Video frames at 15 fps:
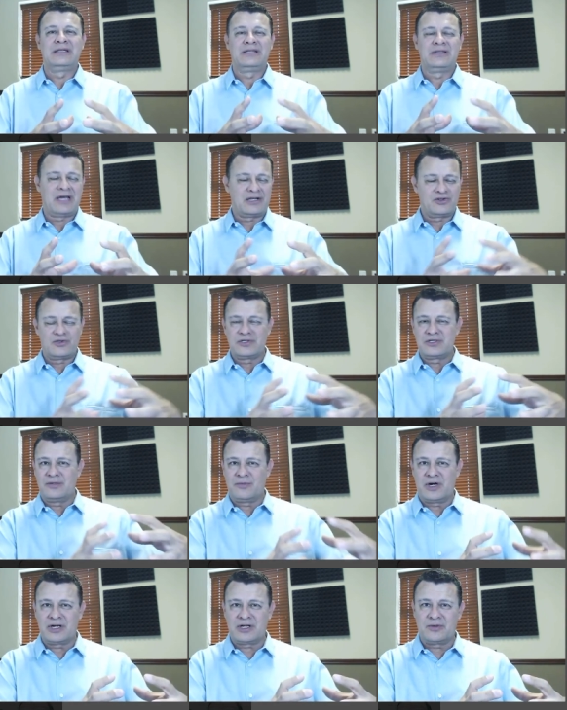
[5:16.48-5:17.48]
not just the
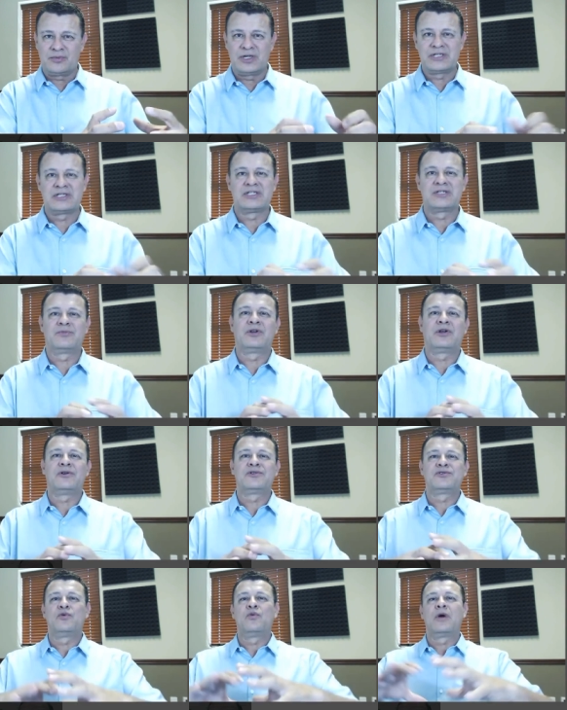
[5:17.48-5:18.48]
marketplaces, but
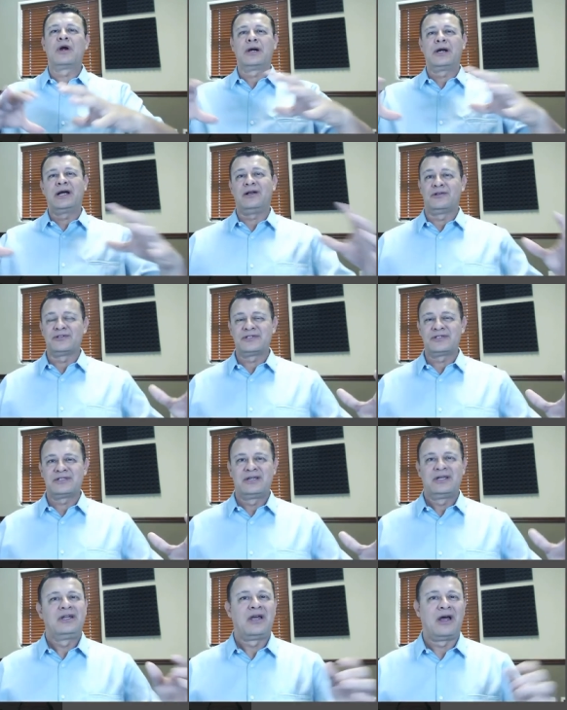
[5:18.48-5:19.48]
also where else
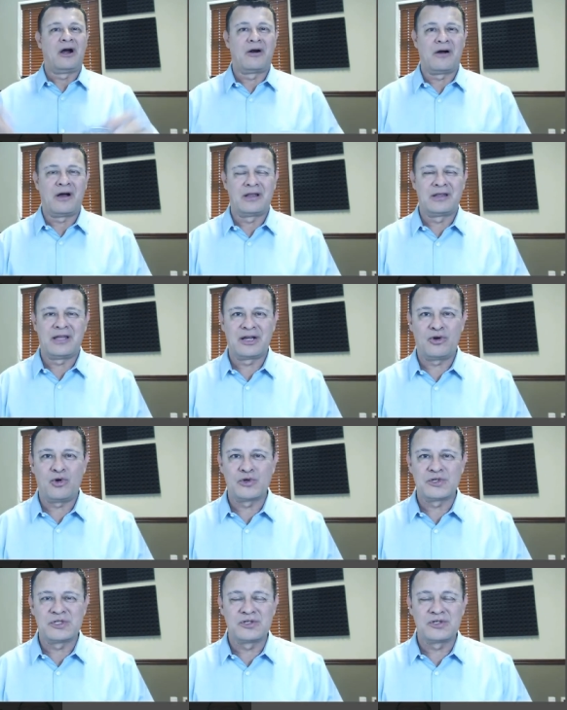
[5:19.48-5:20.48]
are online
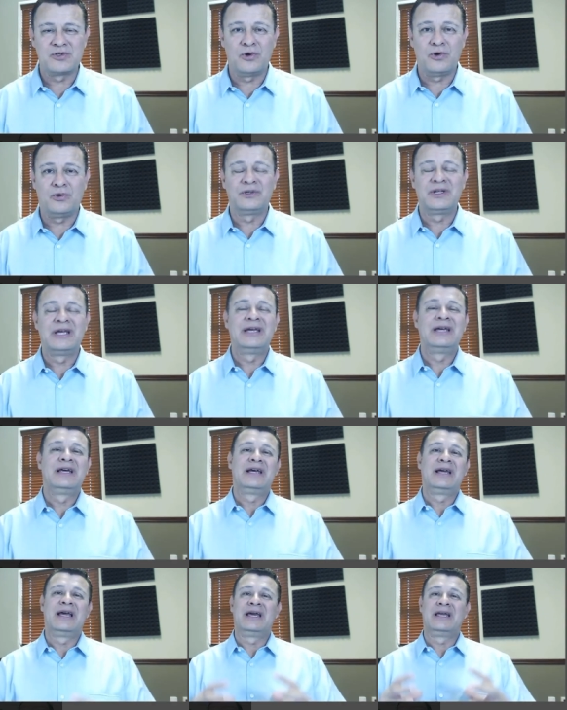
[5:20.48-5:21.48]
courses sold.
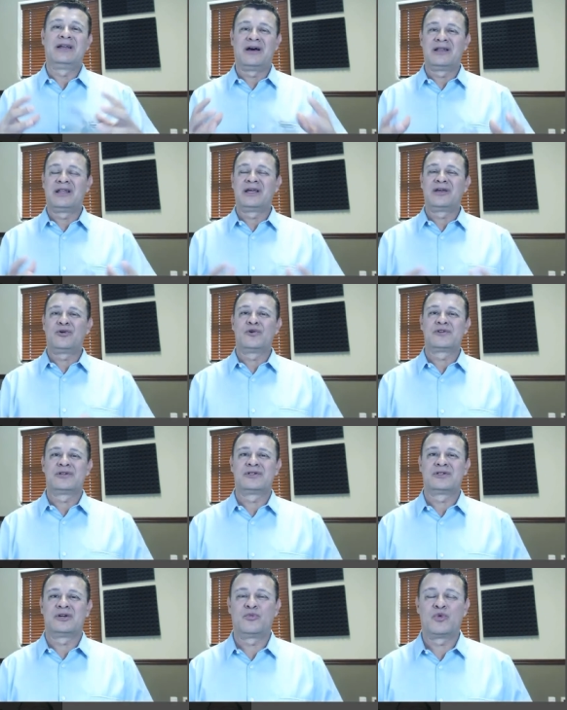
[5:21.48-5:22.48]
And online
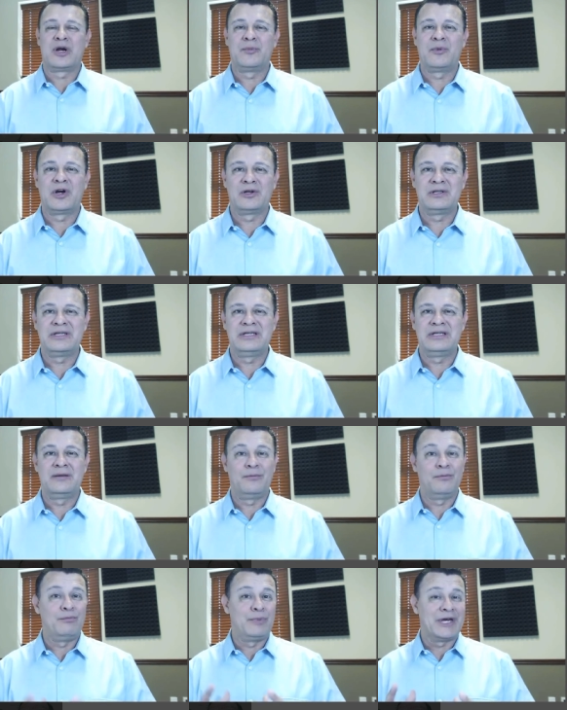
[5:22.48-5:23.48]
courses are primarily
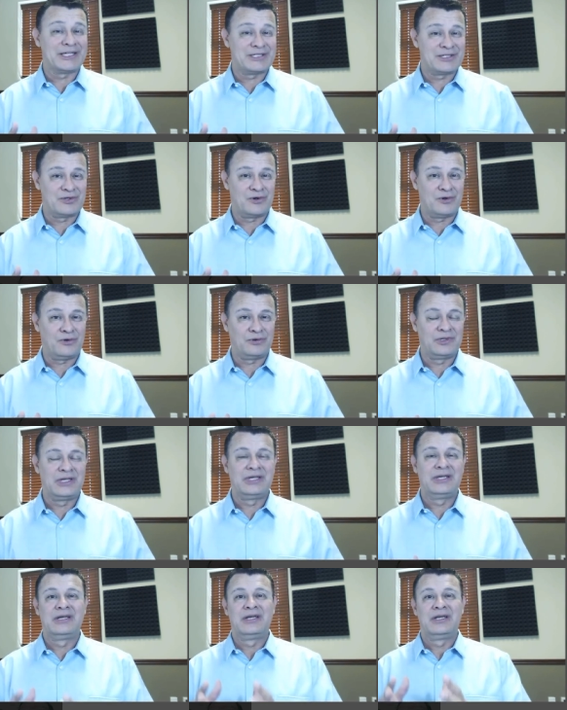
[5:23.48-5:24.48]
best sold
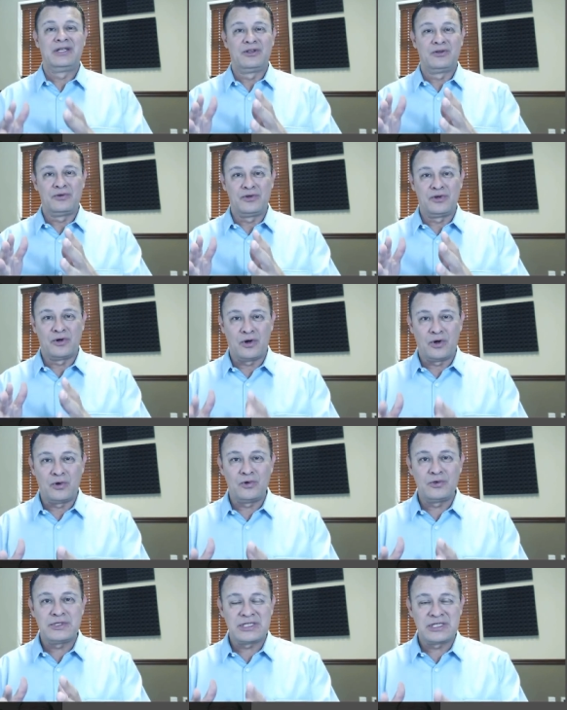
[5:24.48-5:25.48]
through your
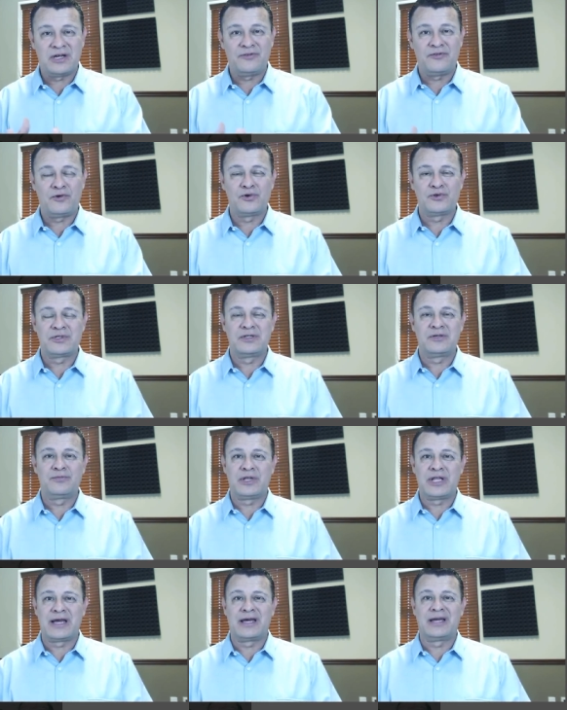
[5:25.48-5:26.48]
own self hosted
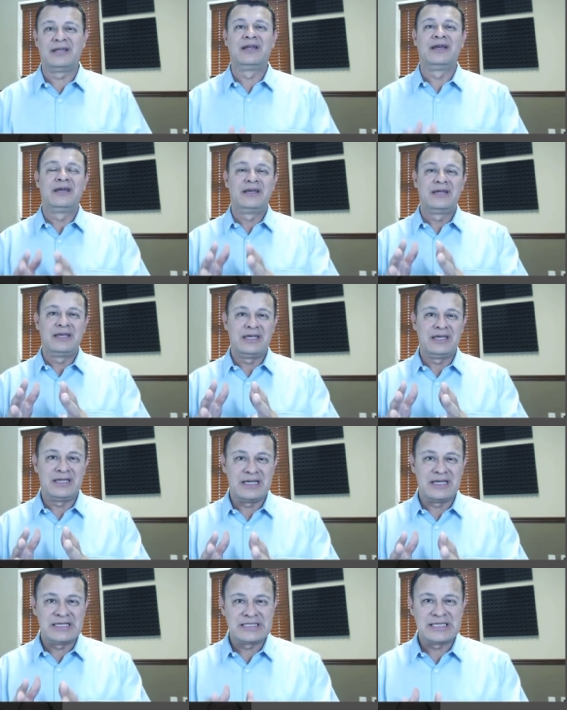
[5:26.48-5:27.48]
plan
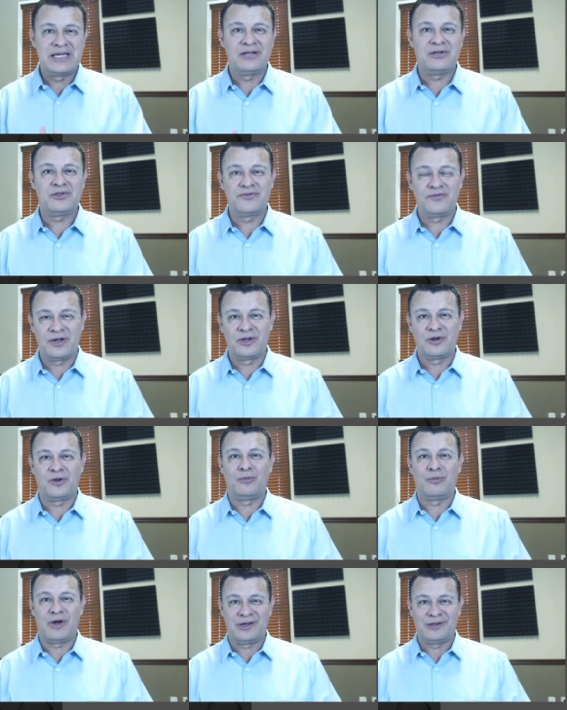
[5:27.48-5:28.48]
in a sales
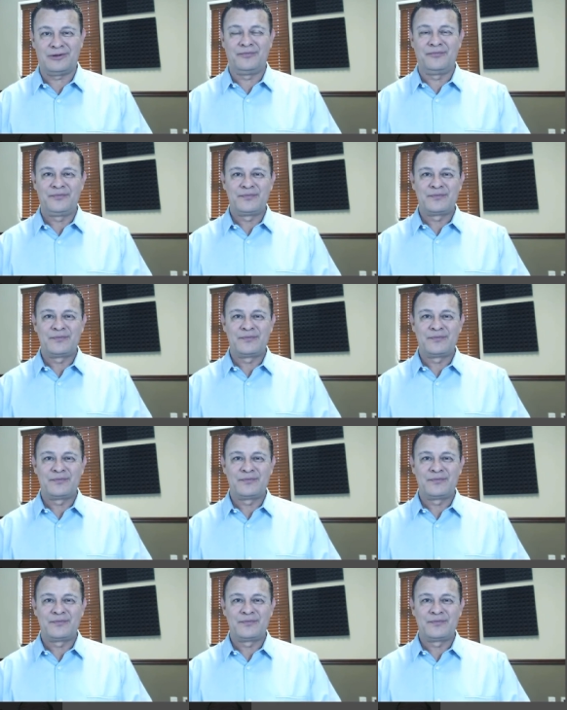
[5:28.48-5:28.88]
funnel model.